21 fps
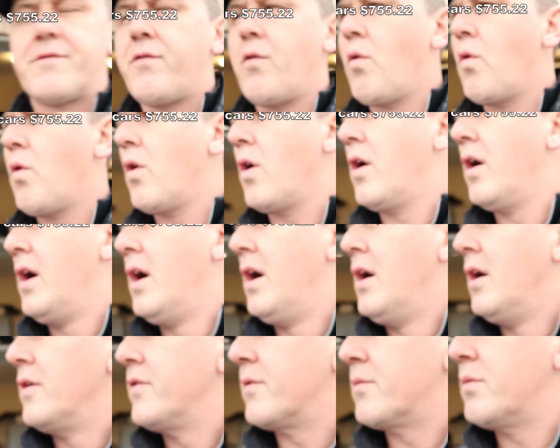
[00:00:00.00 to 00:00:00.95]
for
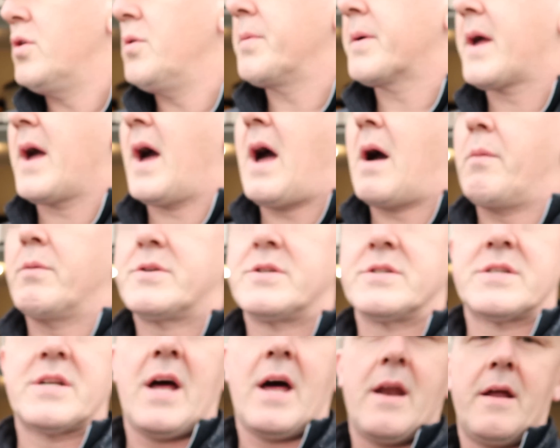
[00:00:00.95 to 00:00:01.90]
The Rubicon, which
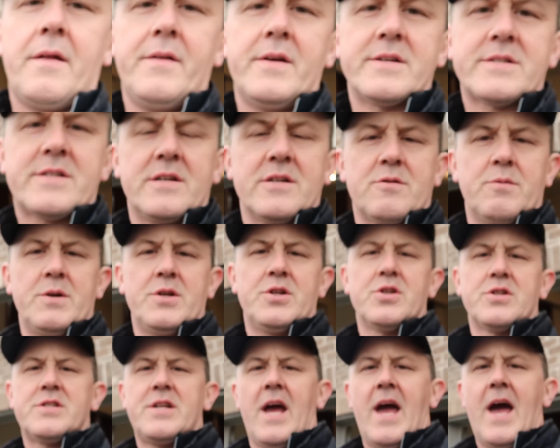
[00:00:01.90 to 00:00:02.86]
is not on this because we
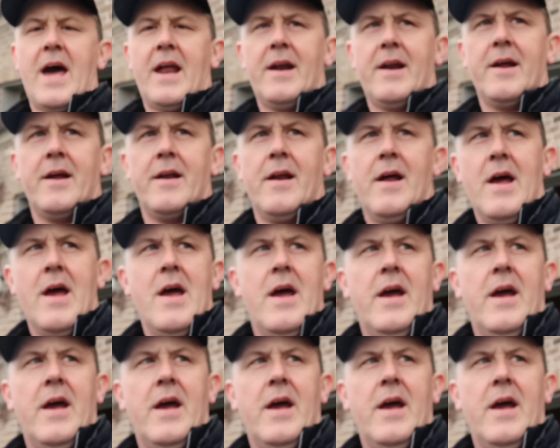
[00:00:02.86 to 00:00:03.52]
just added it,